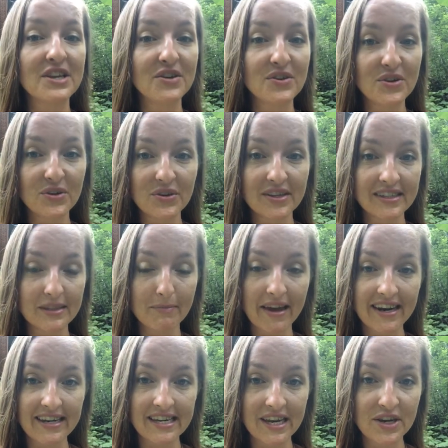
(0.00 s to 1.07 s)
to do this
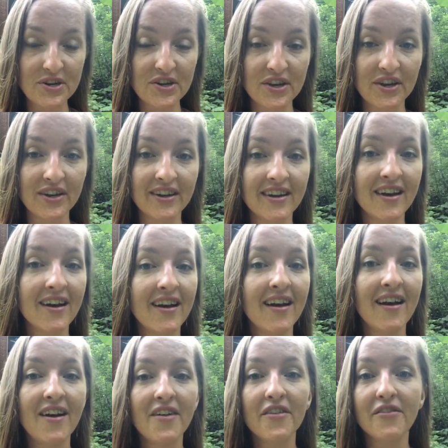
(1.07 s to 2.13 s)
meditation
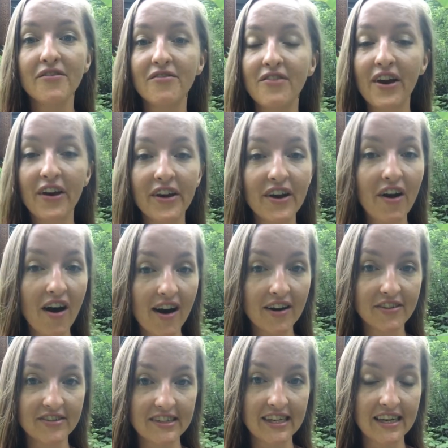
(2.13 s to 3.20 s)
very
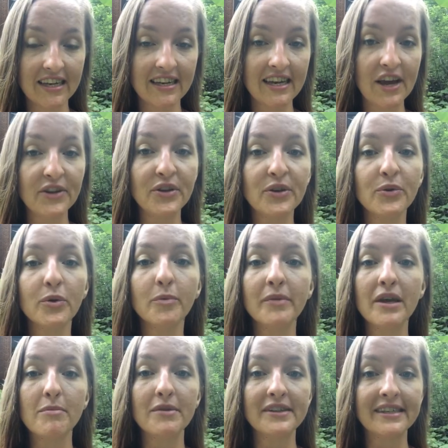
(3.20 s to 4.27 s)
often, and you will be
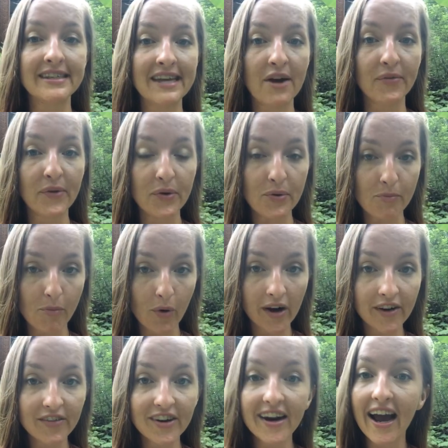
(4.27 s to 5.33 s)
able to download more
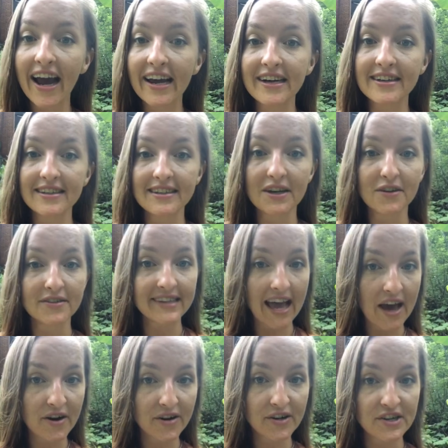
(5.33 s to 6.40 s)
of your higher self's
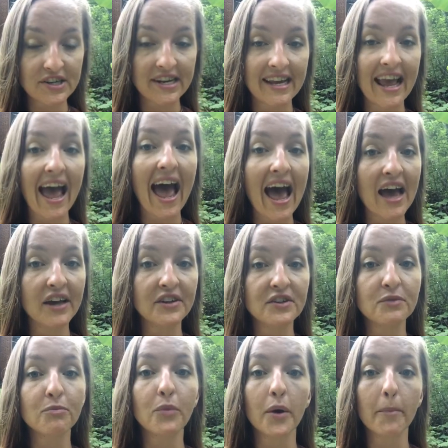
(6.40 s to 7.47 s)
energy and
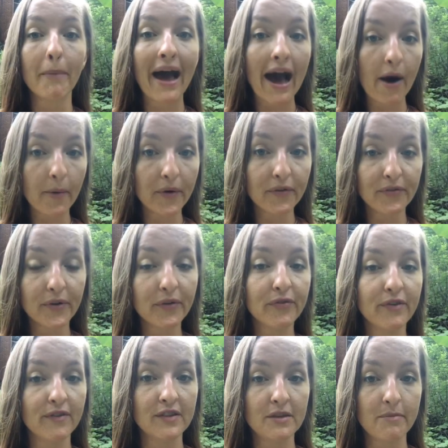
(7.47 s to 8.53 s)
more powerful
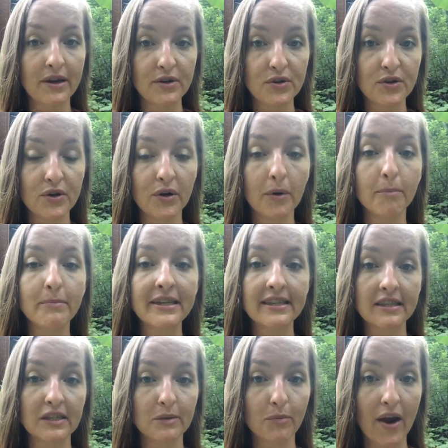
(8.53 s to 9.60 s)
fifth dimensional
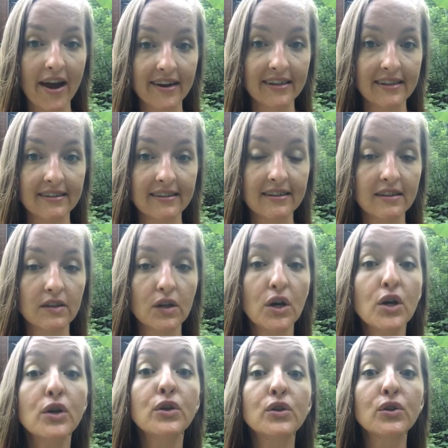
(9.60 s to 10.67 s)
business practices
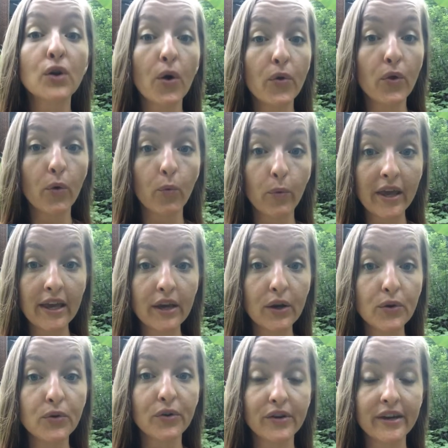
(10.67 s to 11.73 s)
so that we
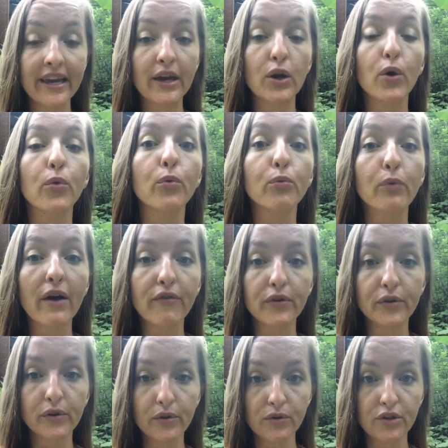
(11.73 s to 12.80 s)
can create a
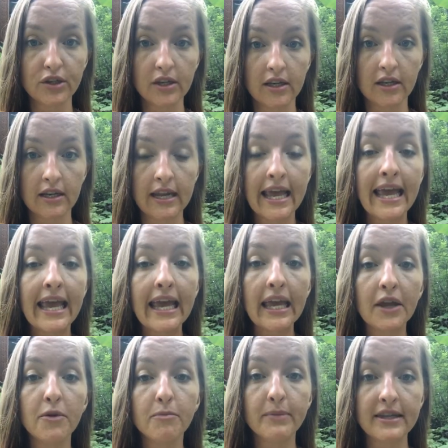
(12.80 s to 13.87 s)
revolution
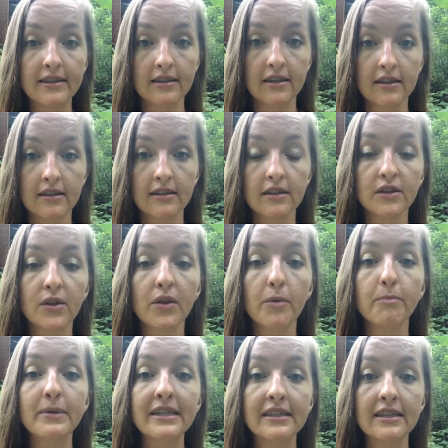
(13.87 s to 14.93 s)
in business, so that
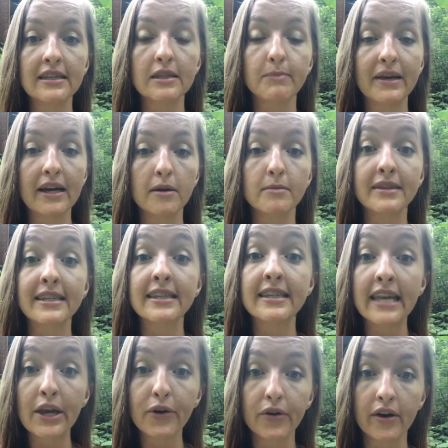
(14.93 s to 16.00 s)
business becomes
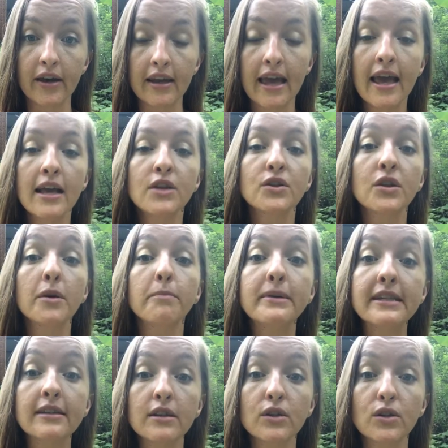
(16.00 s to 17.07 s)
sacred, so that
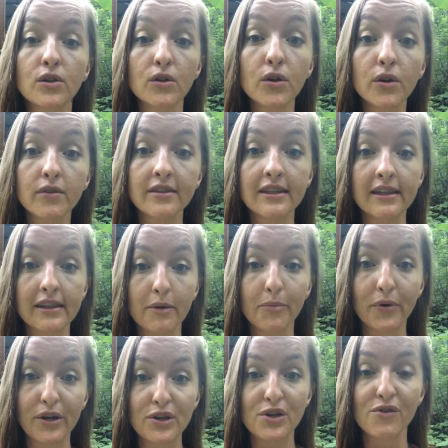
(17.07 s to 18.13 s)
business serves the
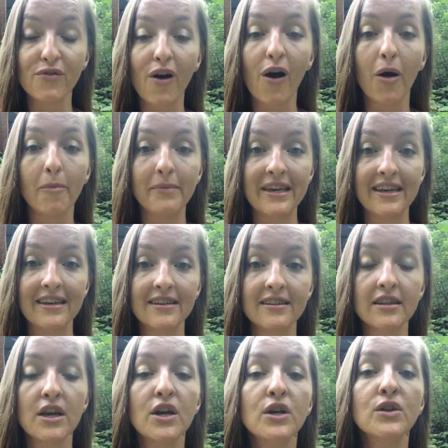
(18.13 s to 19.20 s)
liberation of all beings,
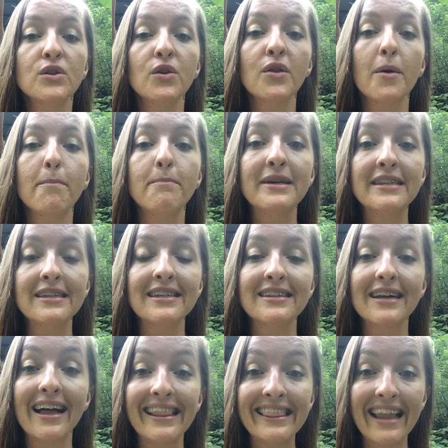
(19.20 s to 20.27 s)
so that business
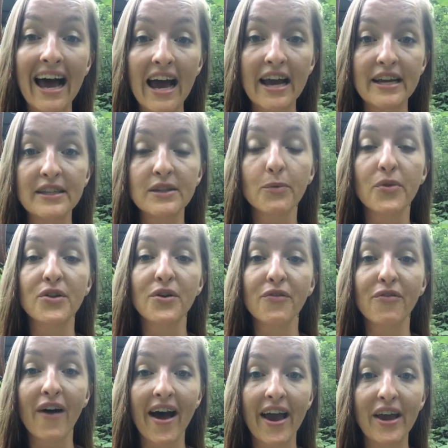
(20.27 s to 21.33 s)
aligns with
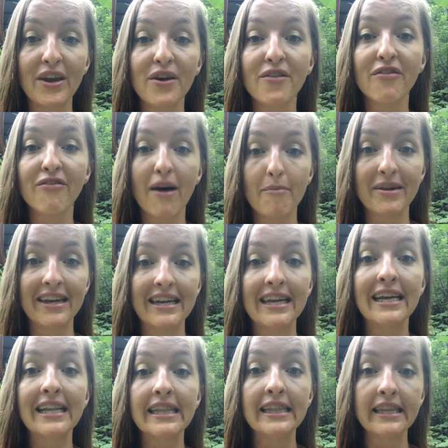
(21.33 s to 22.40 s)
divine feminine
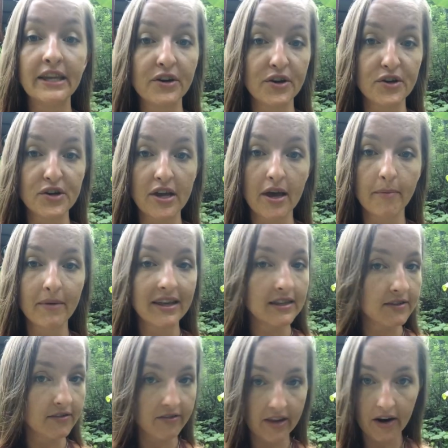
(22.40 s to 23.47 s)
leadership.
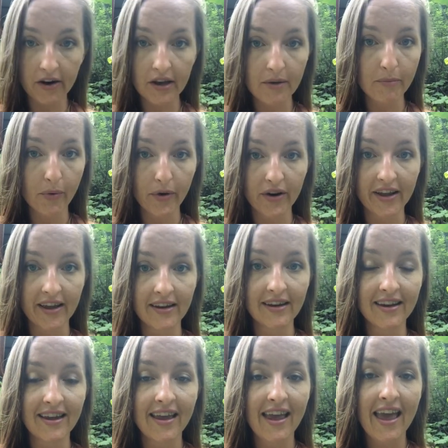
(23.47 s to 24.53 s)
It's very important,
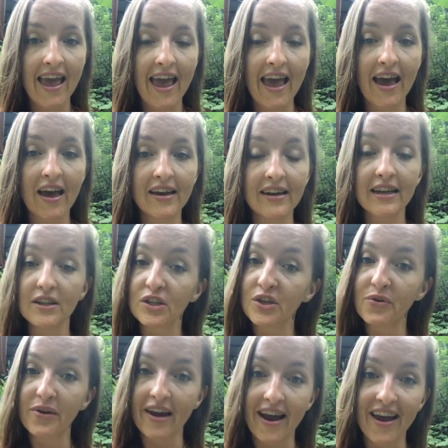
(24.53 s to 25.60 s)
and it's
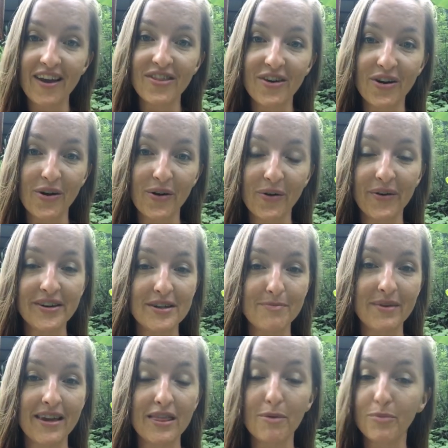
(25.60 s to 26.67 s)
you and I that are going to
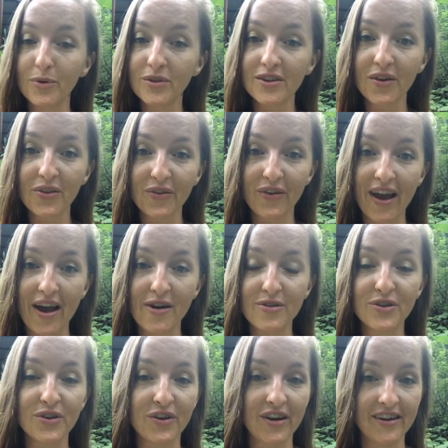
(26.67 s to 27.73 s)
be the boots on the
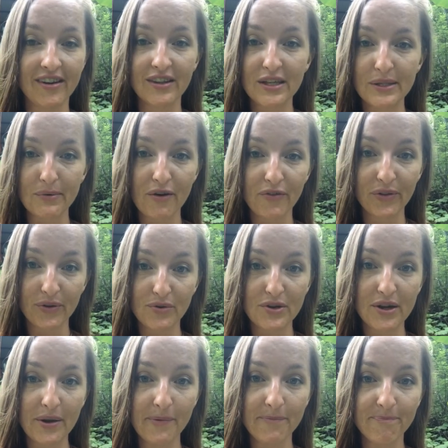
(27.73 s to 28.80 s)
ground creating this
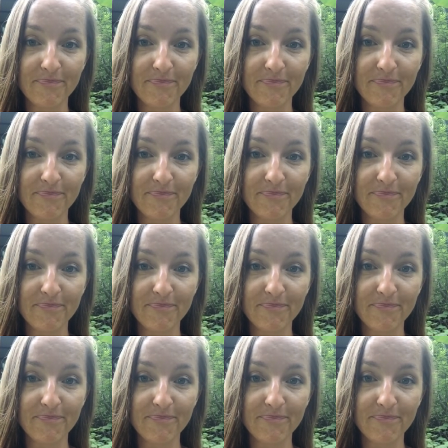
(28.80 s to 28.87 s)
revolution.